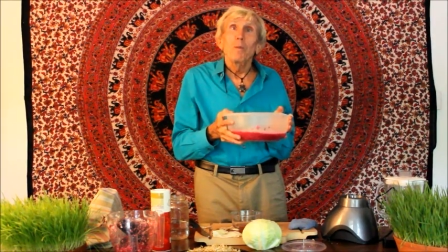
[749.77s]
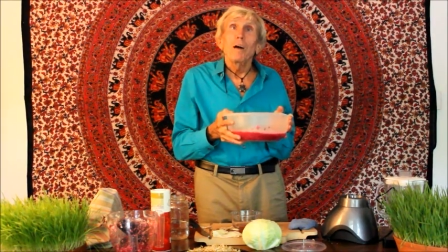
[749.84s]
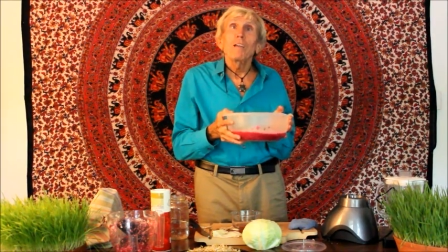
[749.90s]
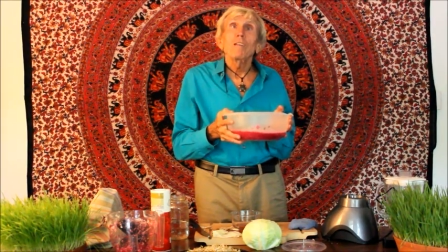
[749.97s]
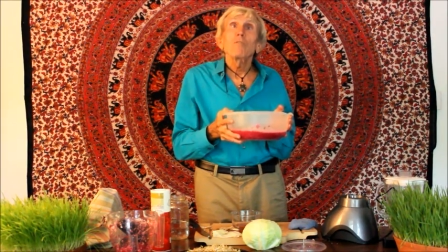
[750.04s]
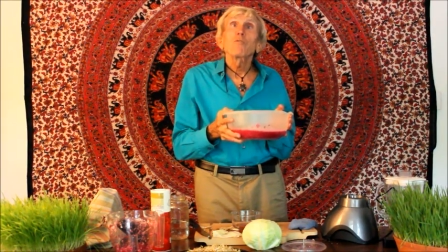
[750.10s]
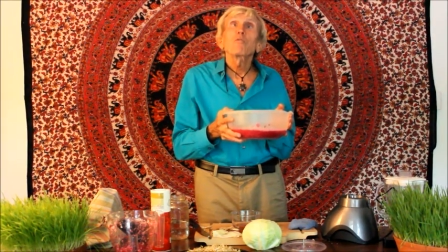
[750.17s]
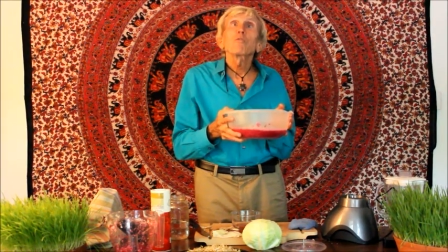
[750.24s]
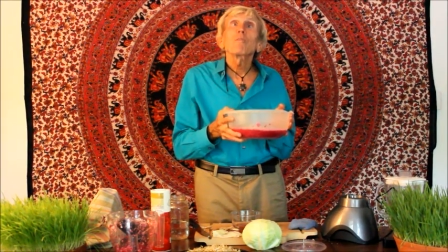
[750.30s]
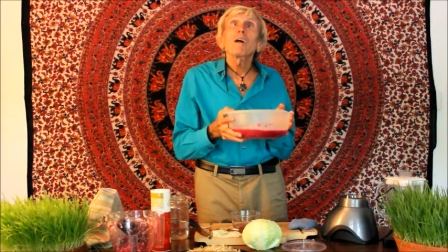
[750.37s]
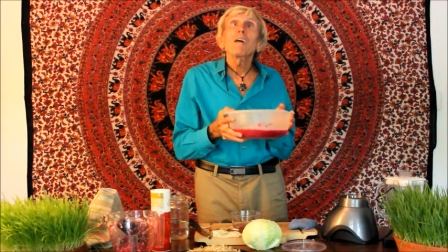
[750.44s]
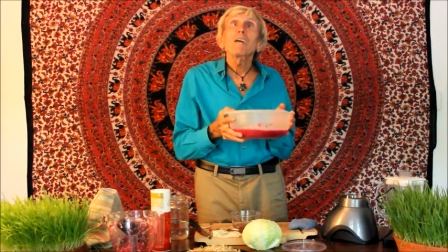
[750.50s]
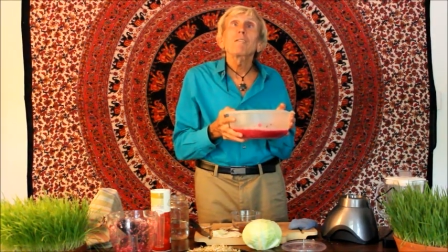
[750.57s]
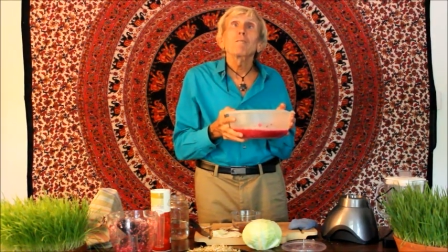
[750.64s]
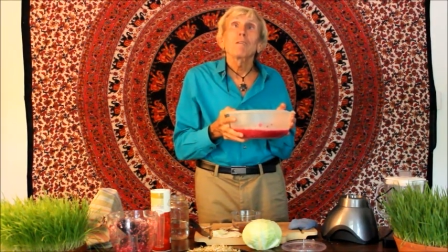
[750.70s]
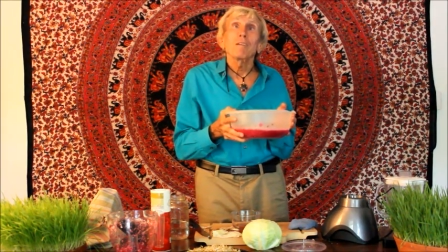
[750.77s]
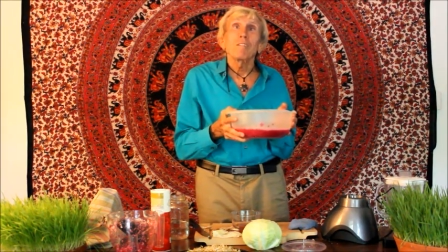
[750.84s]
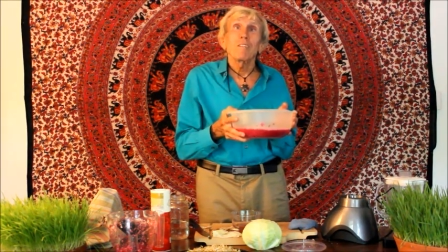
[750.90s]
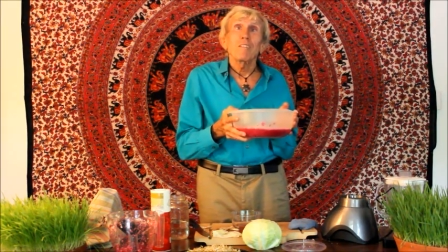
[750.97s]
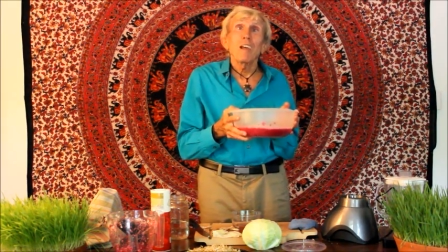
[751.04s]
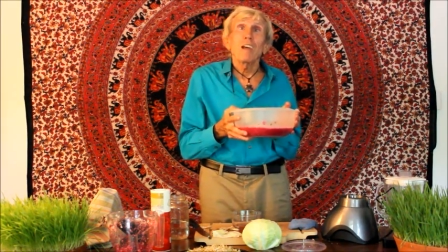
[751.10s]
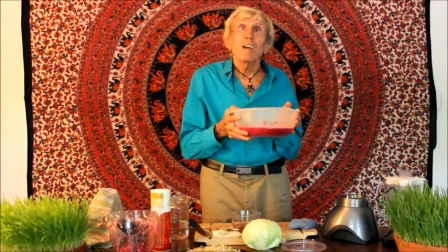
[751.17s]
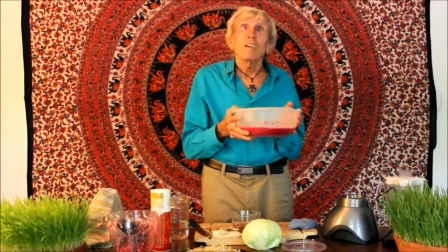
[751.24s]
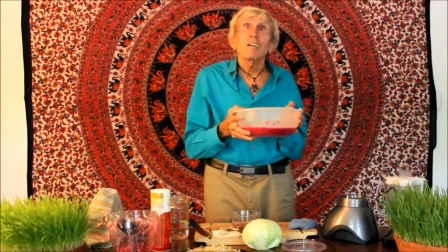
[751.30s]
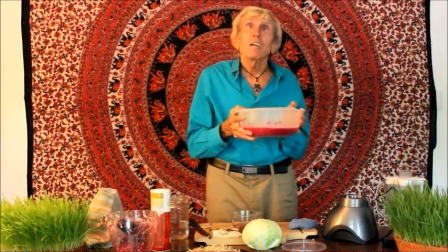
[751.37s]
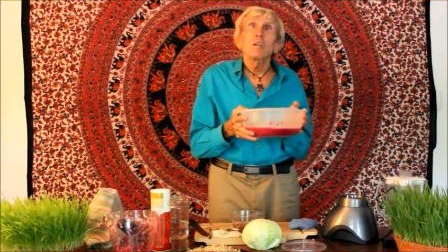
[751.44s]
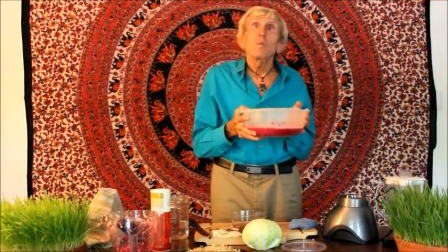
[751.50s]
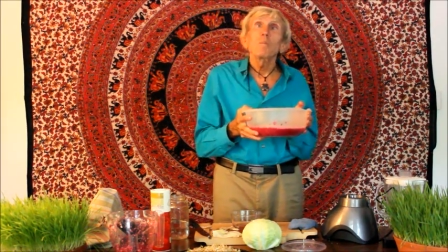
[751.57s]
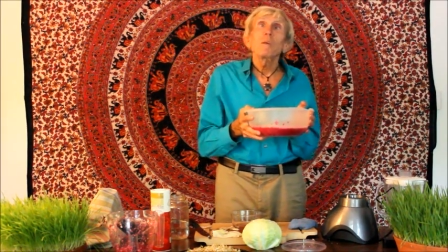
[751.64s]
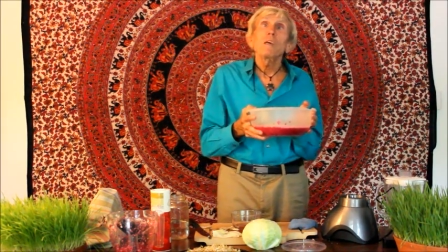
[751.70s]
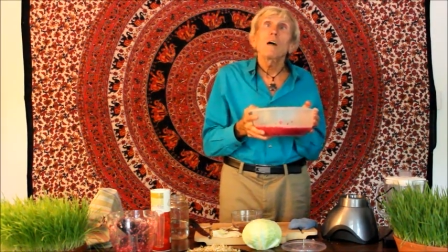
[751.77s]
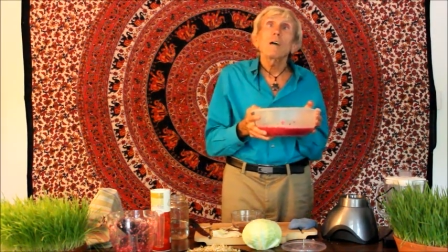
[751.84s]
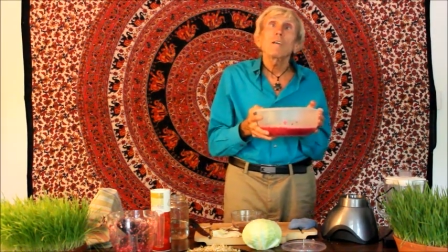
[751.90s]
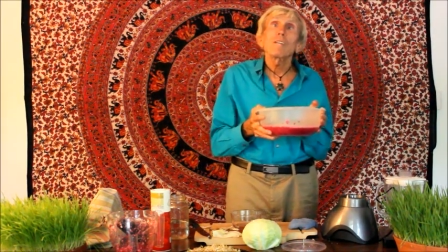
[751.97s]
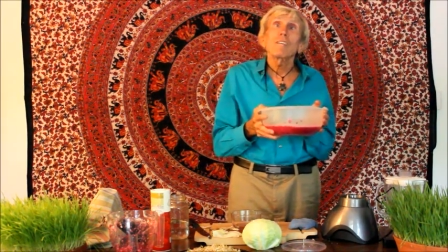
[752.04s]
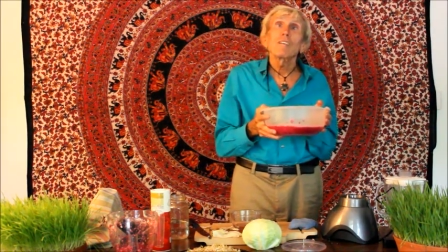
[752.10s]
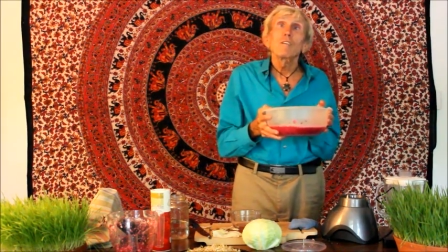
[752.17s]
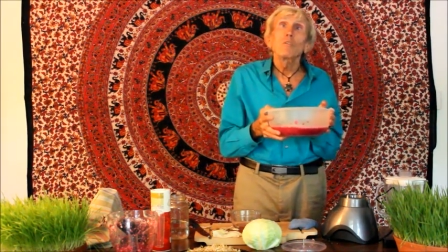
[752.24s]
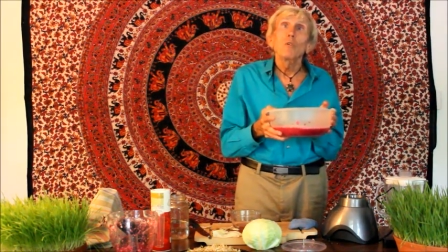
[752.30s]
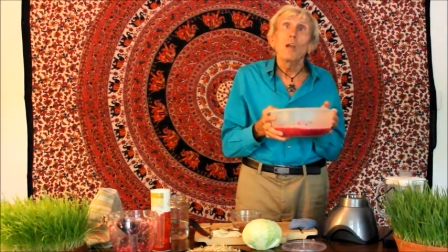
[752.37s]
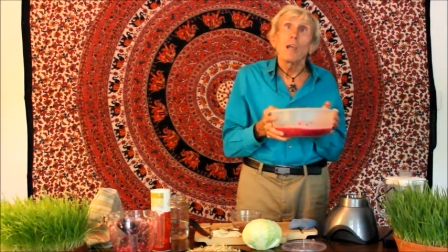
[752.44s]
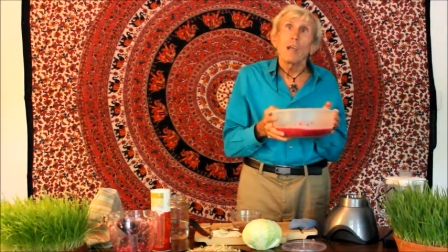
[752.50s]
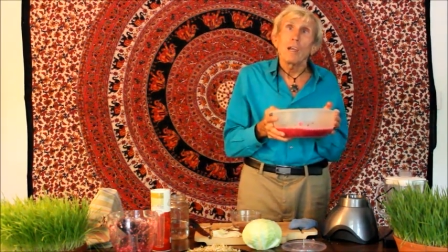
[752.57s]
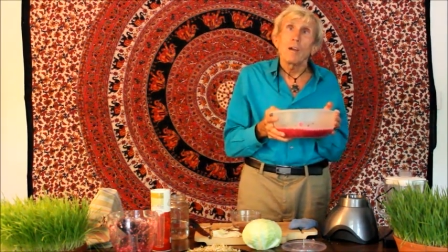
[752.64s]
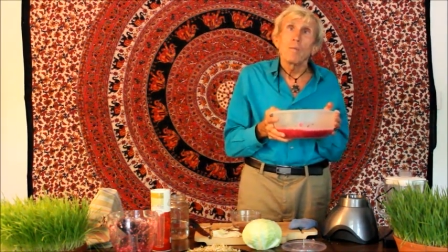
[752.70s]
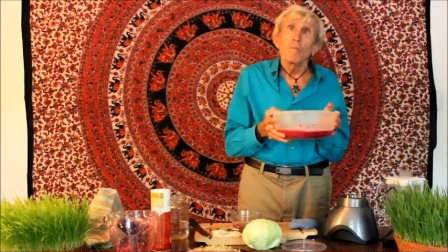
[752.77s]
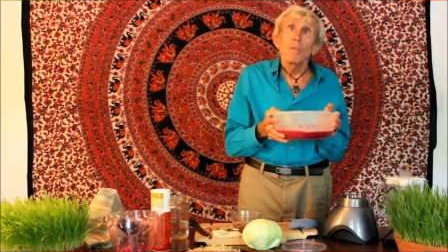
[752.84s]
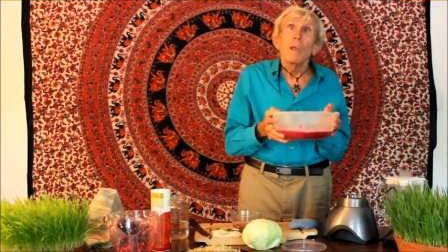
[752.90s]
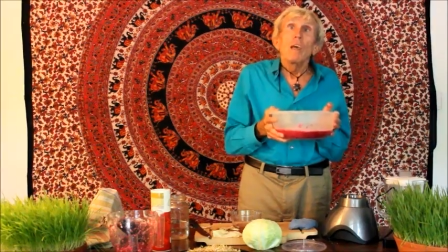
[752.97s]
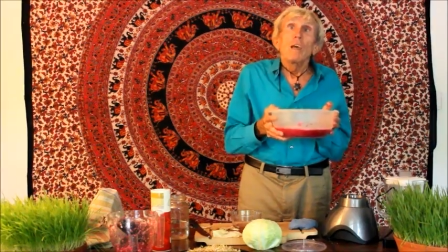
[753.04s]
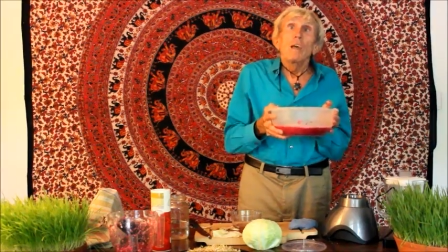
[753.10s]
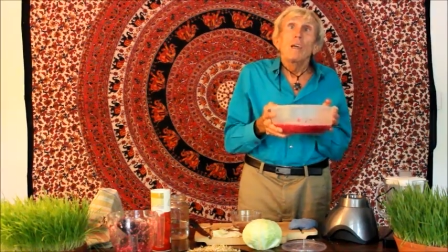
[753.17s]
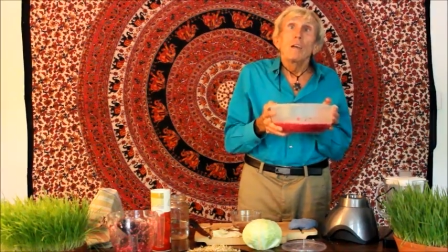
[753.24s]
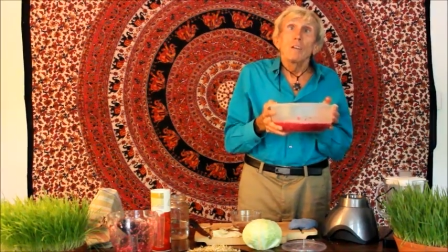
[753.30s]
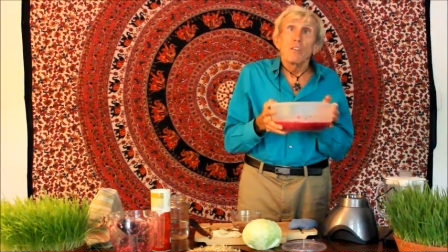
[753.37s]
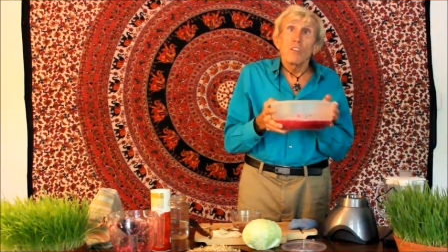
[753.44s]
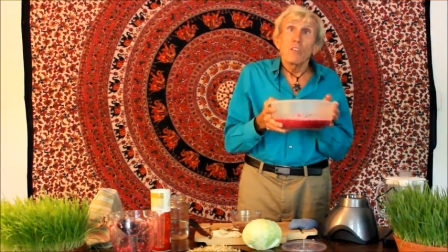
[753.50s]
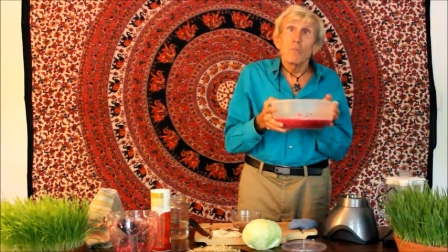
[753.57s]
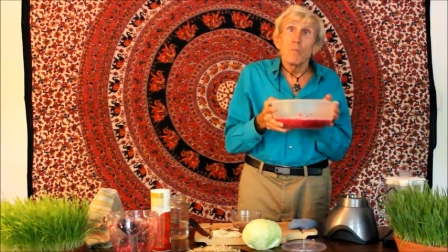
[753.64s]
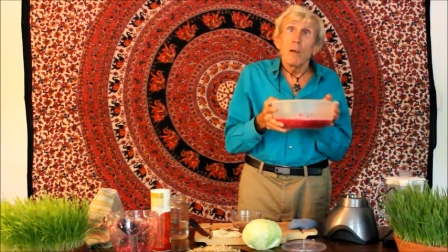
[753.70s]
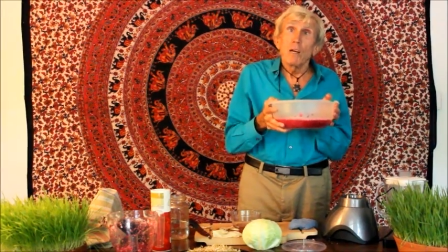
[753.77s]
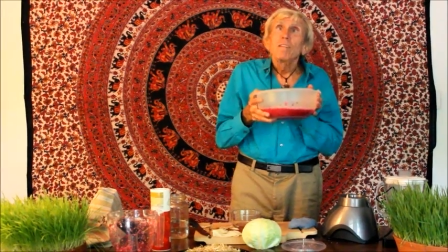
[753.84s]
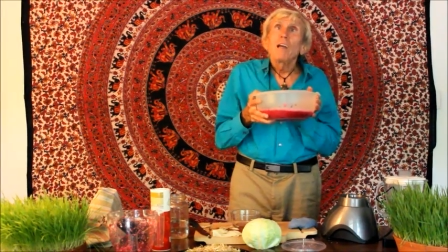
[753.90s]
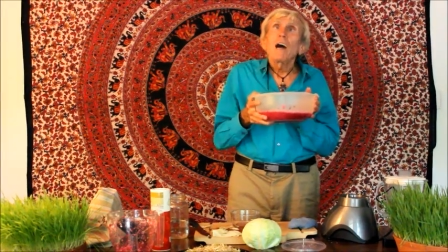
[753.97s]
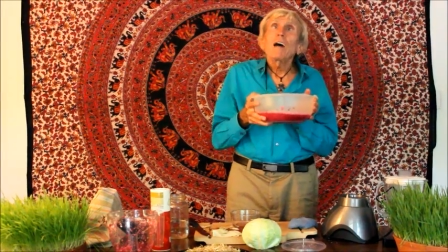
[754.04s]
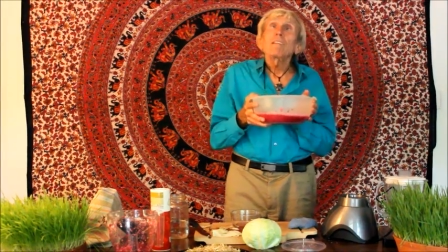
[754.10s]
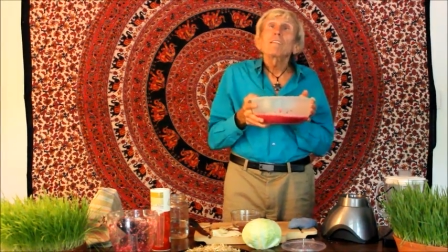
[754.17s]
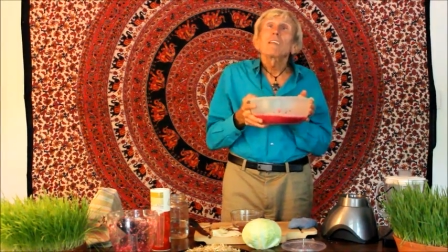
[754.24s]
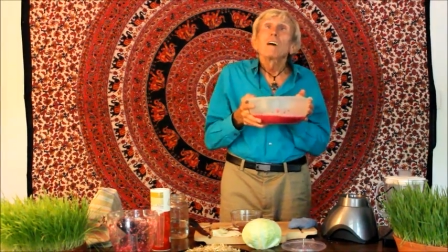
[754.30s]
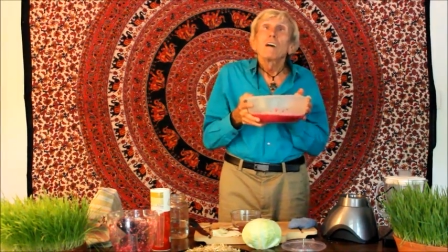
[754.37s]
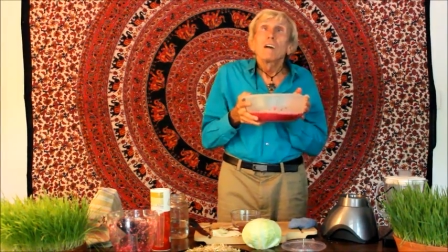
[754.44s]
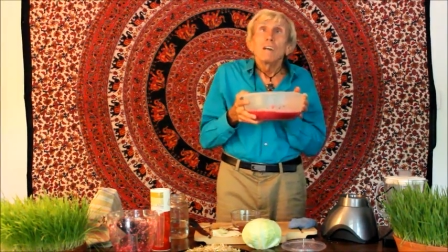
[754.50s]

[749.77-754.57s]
by the fragrance they are going to be exuding. You'll smell not